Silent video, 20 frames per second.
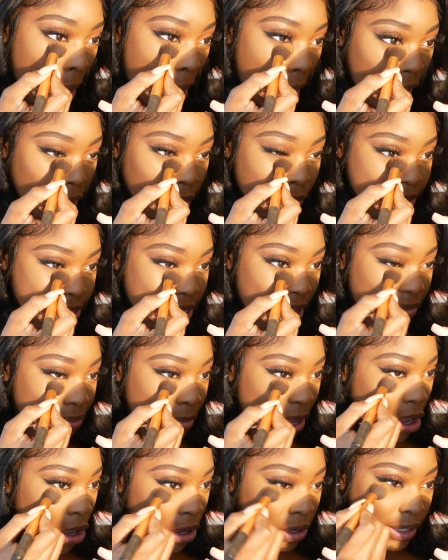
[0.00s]
I'll always have
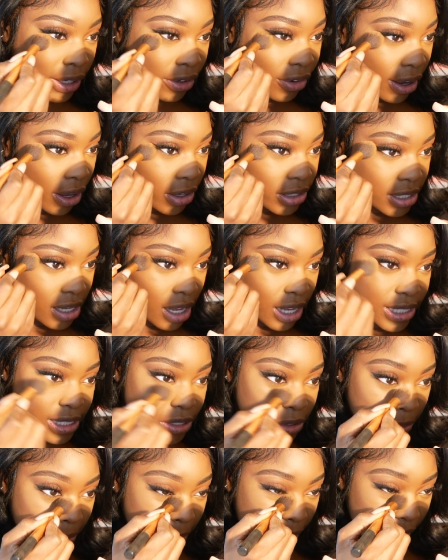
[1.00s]
my holy grails that are
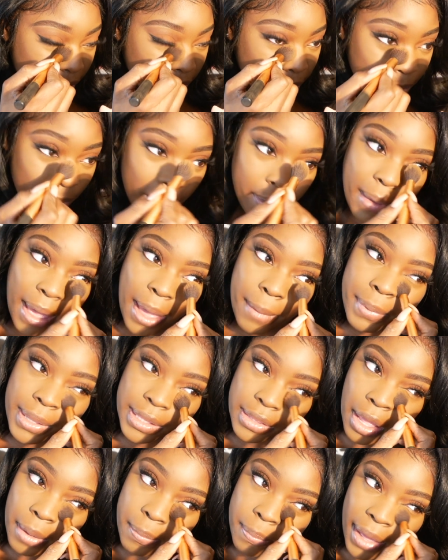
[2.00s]
still MAC, but I'm happy
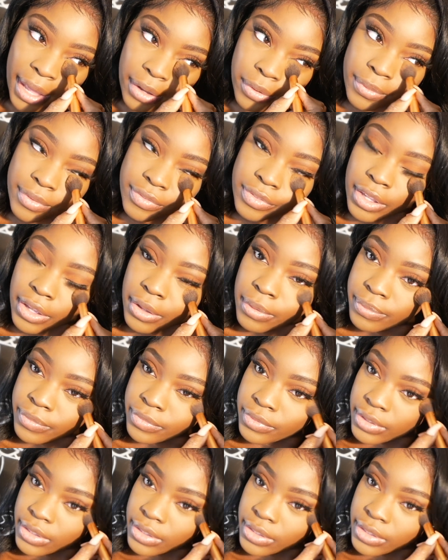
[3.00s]
that I'm back with them